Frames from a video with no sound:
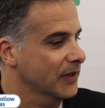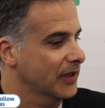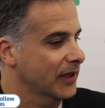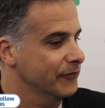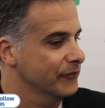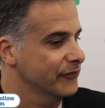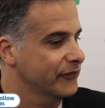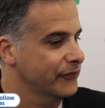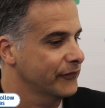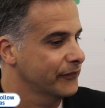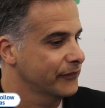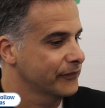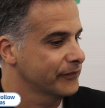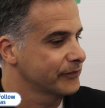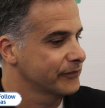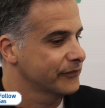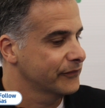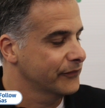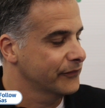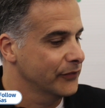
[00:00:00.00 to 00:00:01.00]
I'm
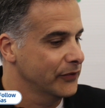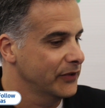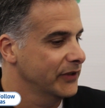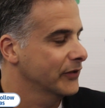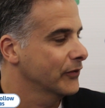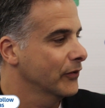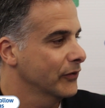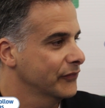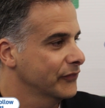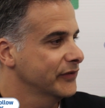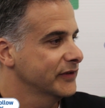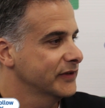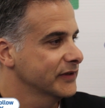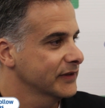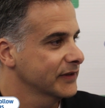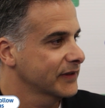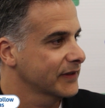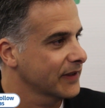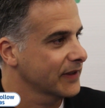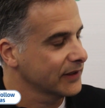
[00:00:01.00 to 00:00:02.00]
fully
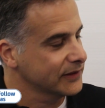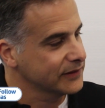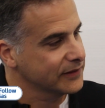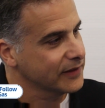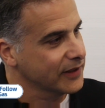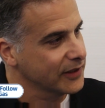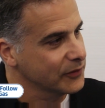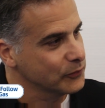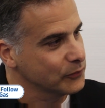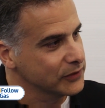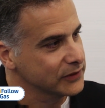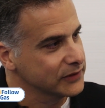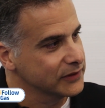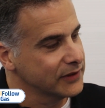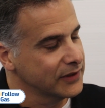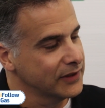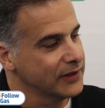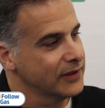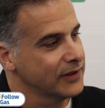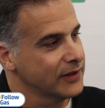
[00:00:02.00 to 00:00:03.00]
confident that they
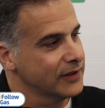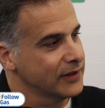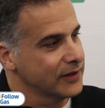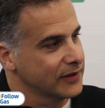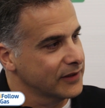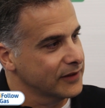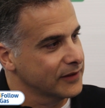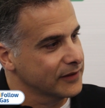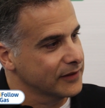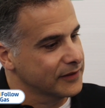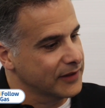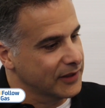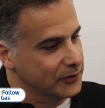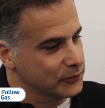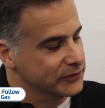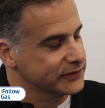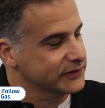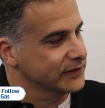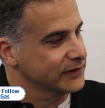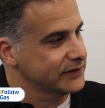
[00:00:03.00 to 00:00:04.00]

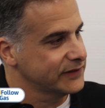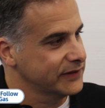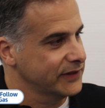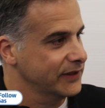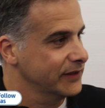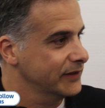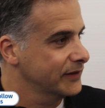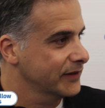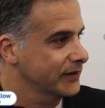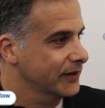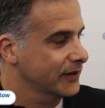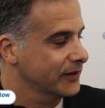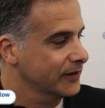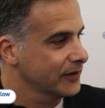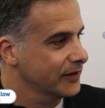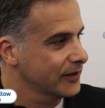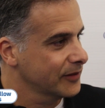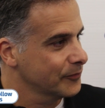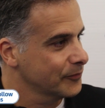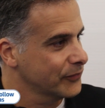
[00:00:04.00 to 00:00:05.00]
will succeed
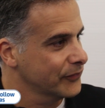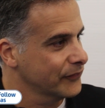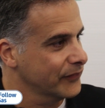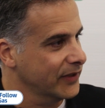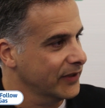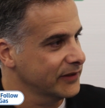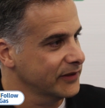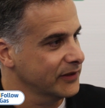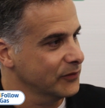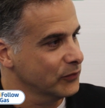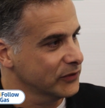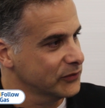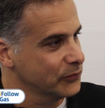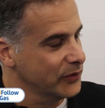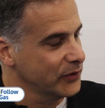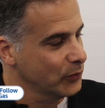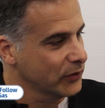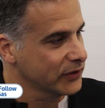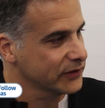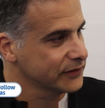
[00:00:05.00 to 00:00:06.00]
in providing what
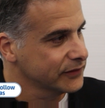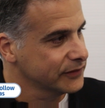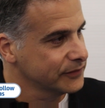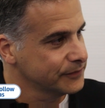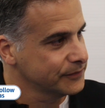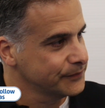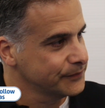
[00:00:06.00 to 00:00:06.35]
we want.